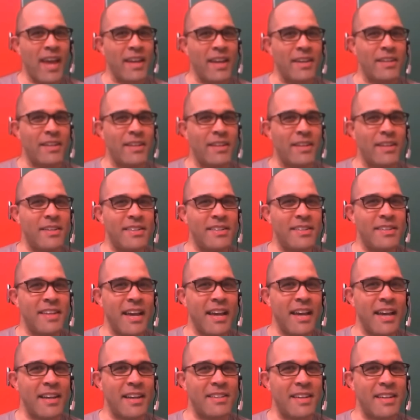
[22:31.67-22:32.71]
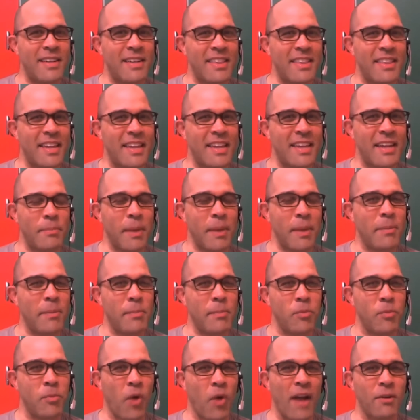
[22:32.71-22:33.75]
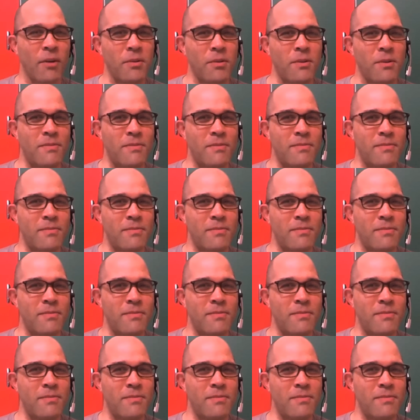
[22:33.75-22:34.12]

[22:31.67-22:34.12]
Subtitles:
red. Yeah, I think maybe brown.